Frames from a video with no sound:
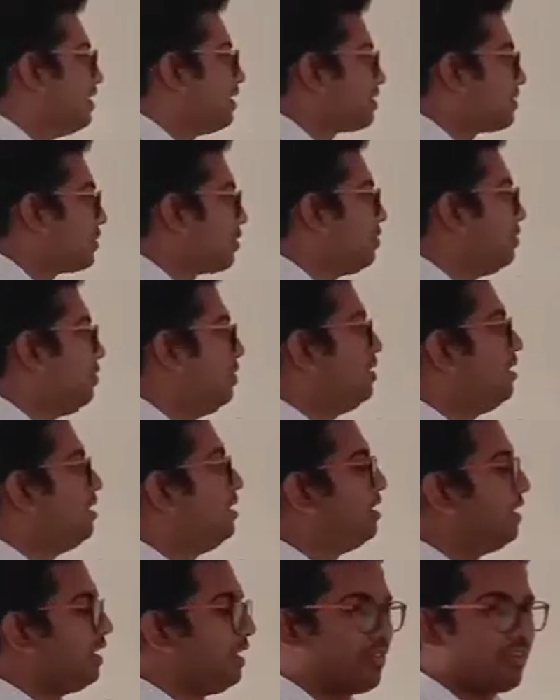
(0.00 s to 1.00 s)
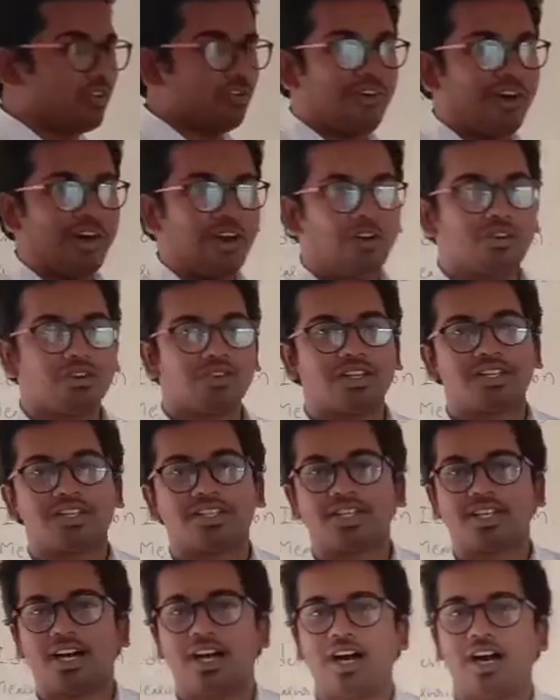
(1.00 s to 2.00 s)
So, if you follow
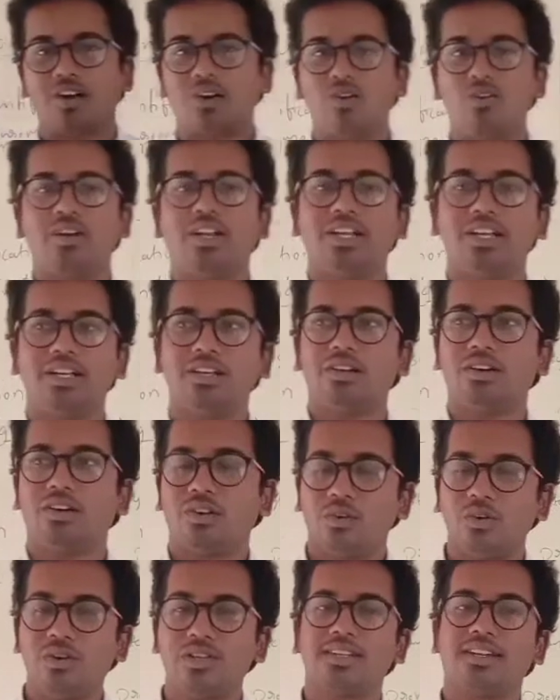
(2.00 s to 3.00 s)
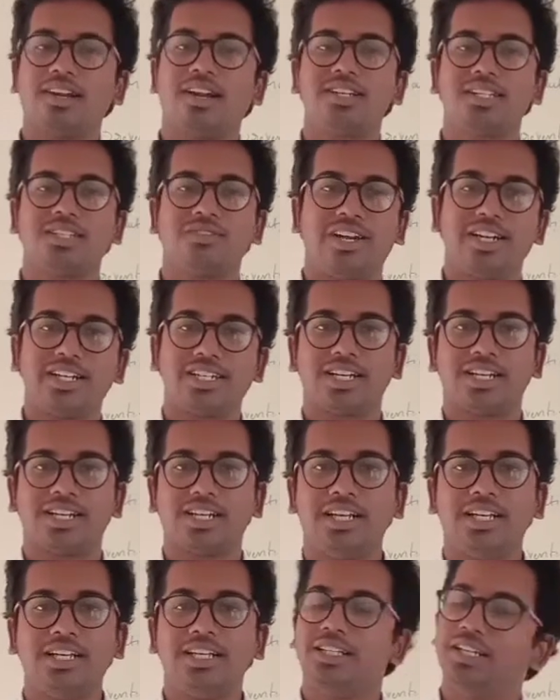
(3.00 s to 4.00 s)
this accounting rules and regulations very
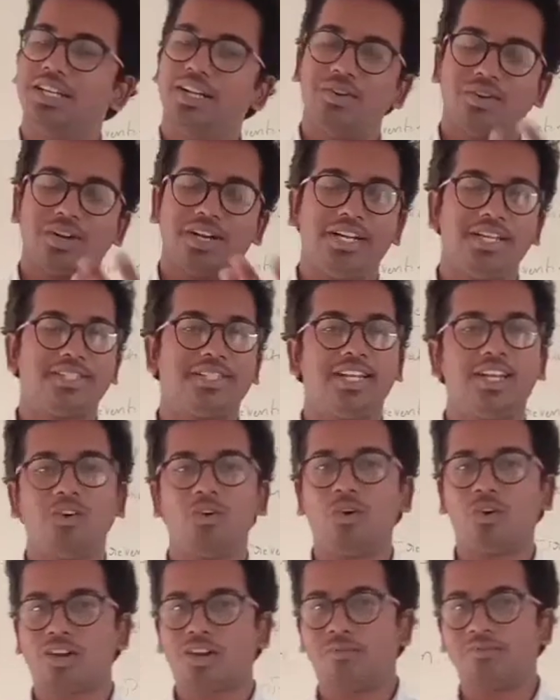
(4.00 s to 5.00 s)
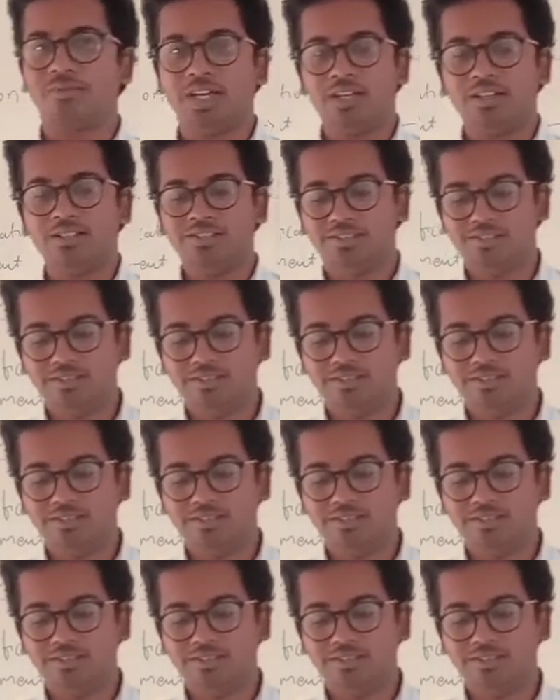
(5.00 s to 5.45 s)
strictly, you can easily overcome the